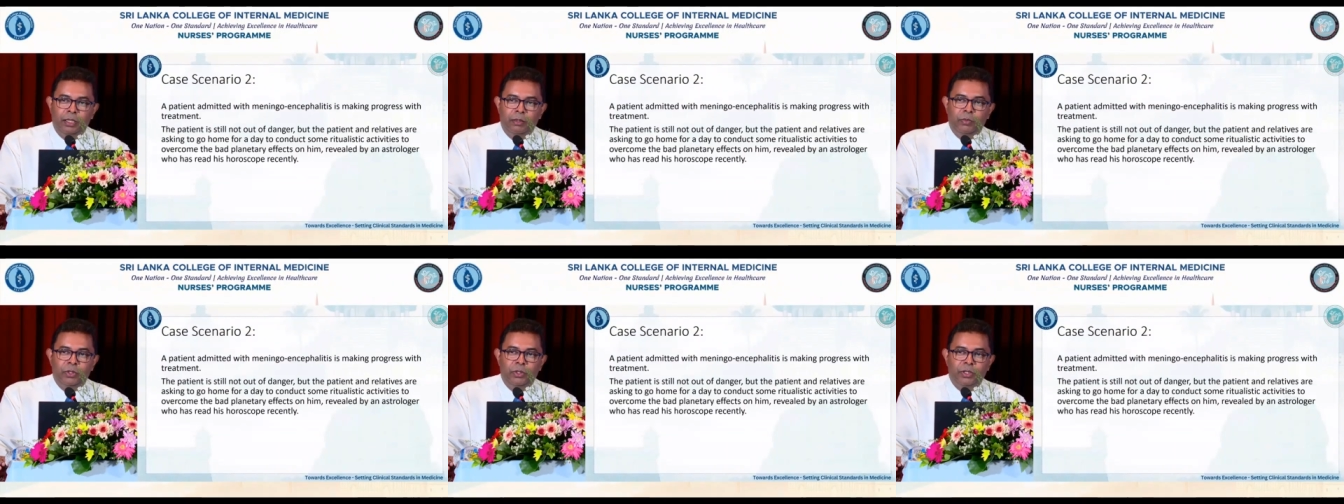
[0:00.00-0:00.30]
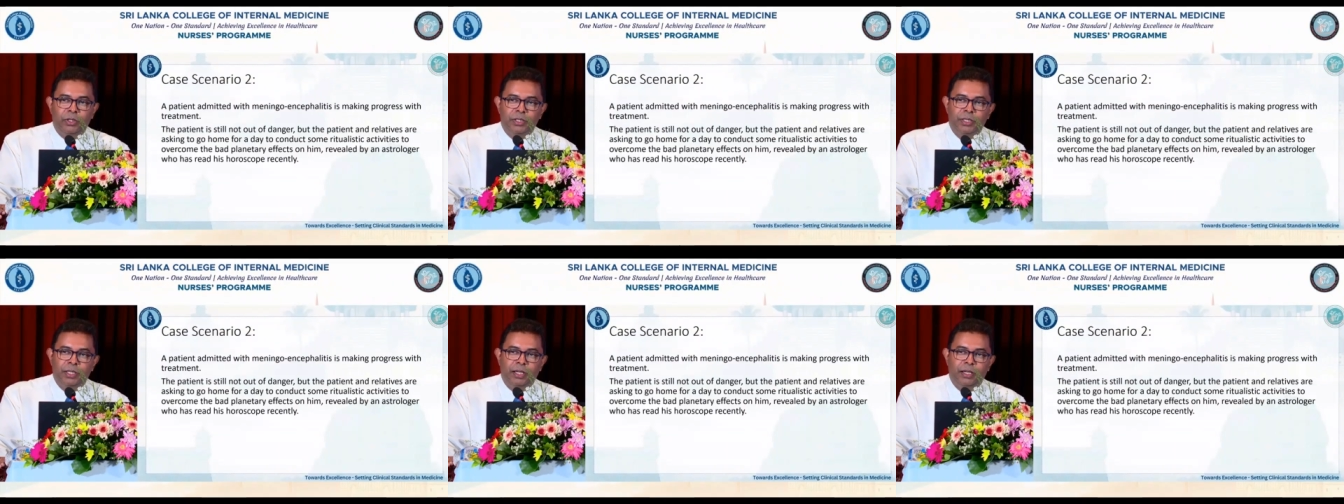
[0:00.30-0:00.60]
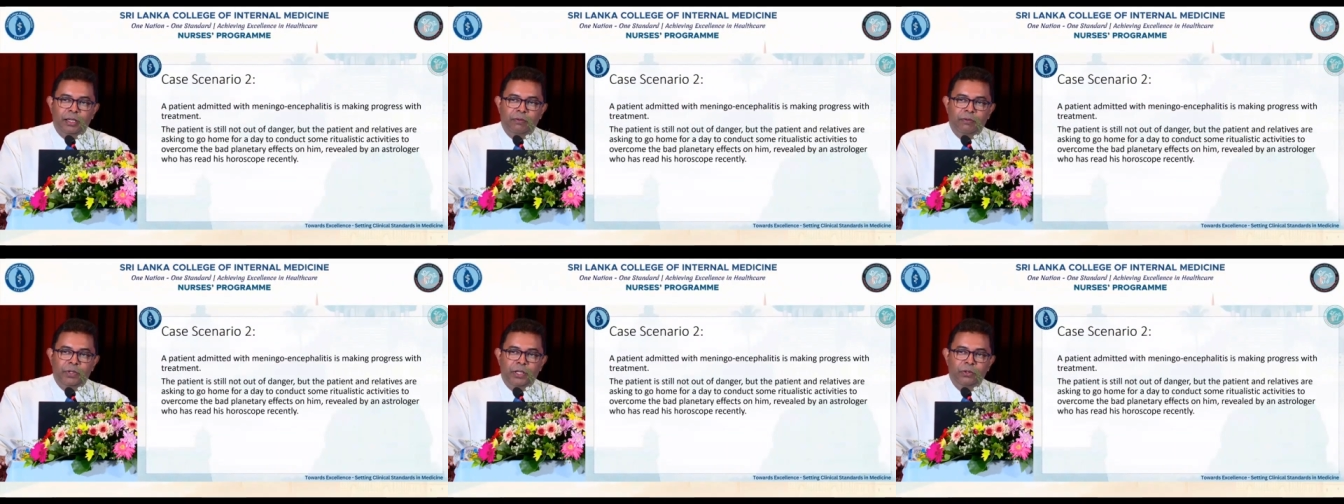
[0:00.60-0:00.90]
Because
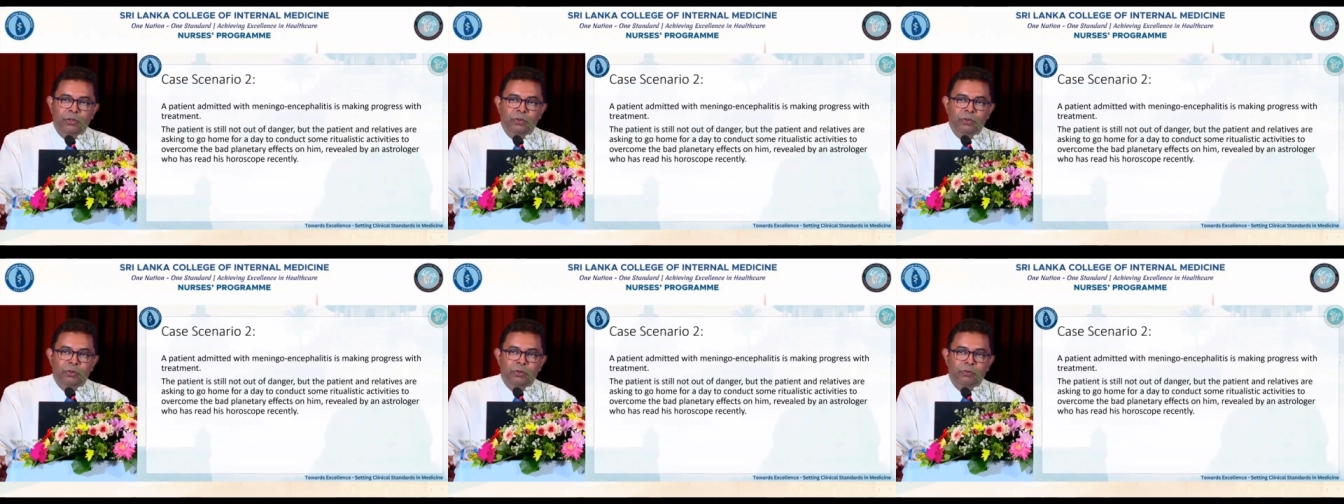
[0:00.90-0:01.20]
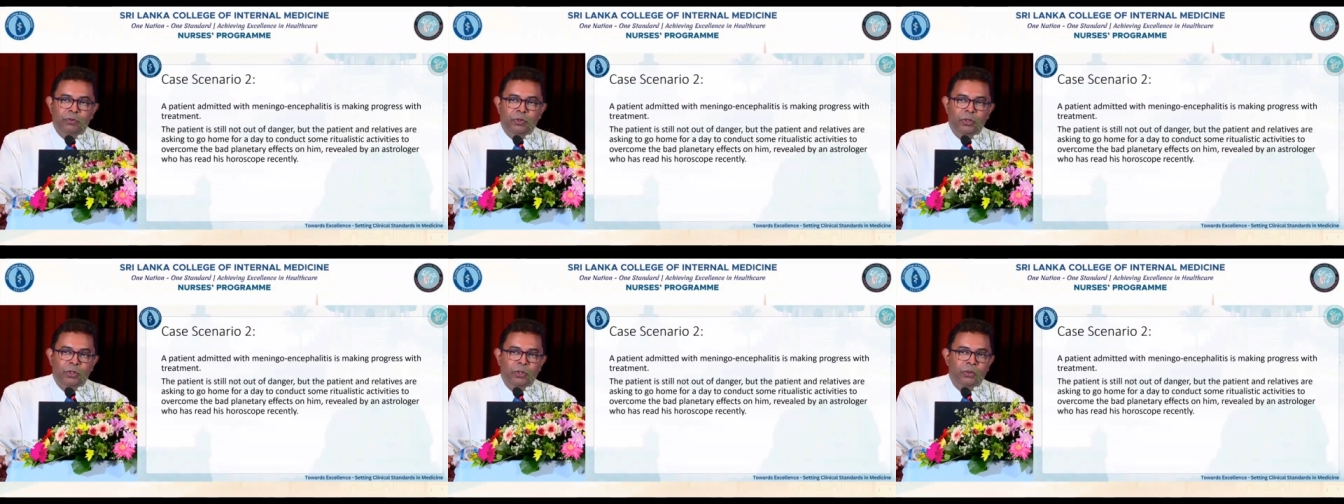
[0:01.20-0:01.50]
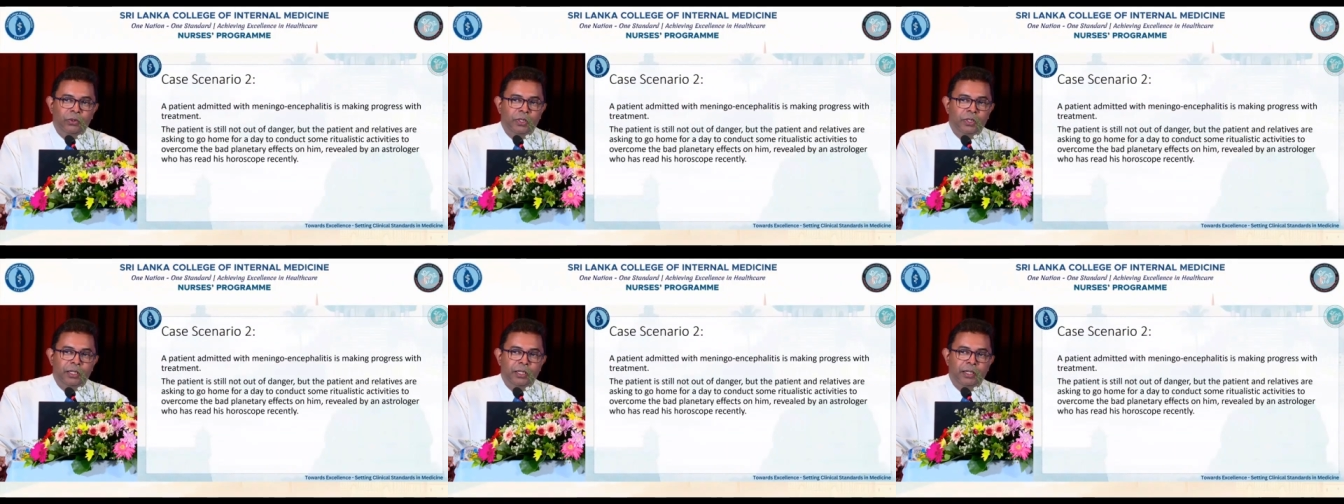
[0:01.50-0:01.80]
we do want
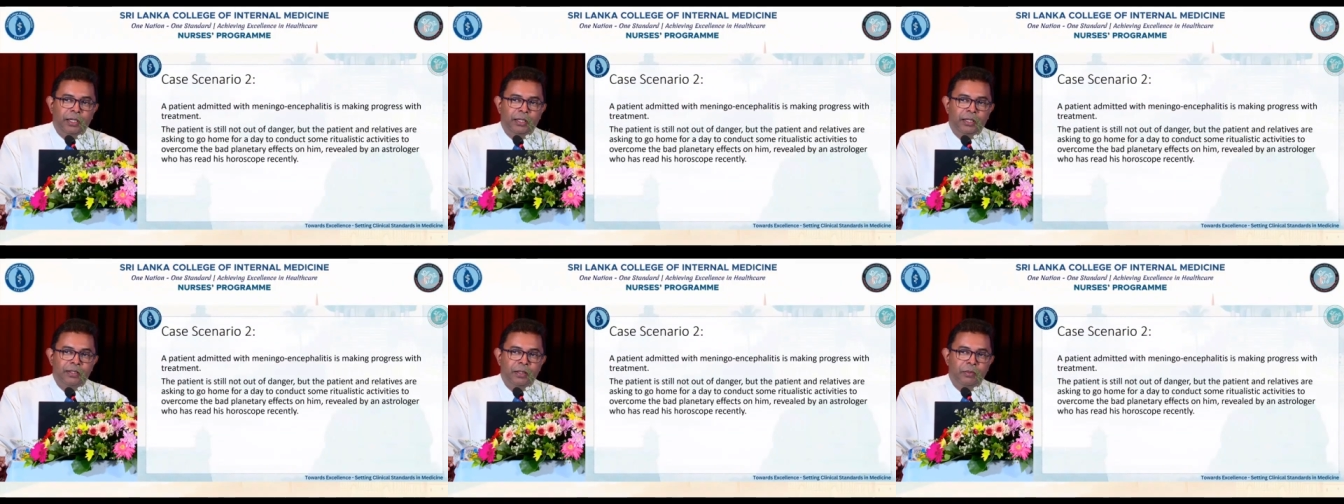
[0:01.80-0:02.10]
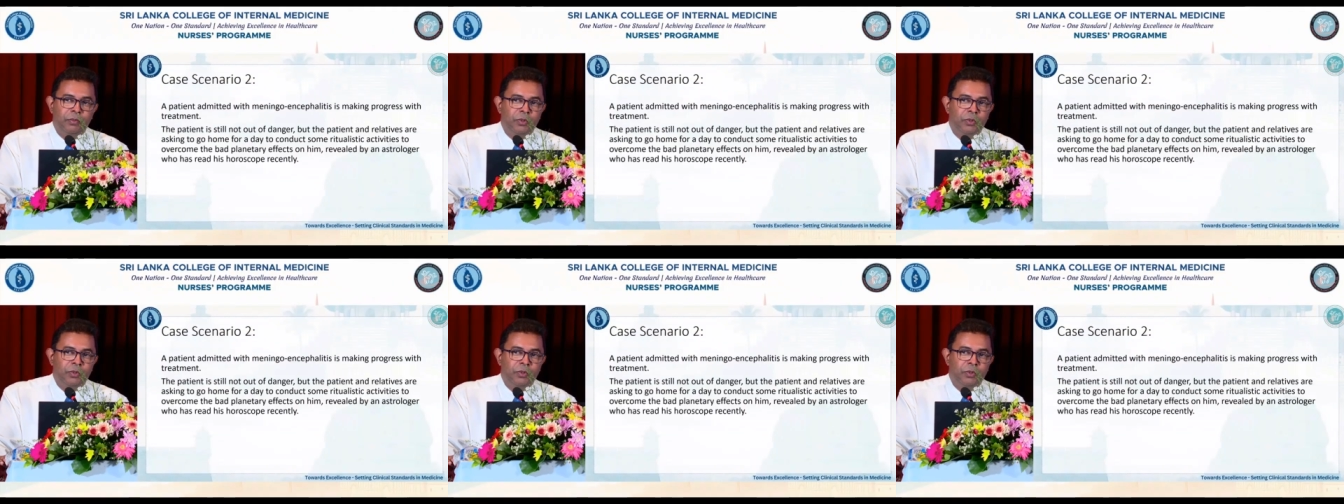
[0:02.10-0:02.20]
to conduct some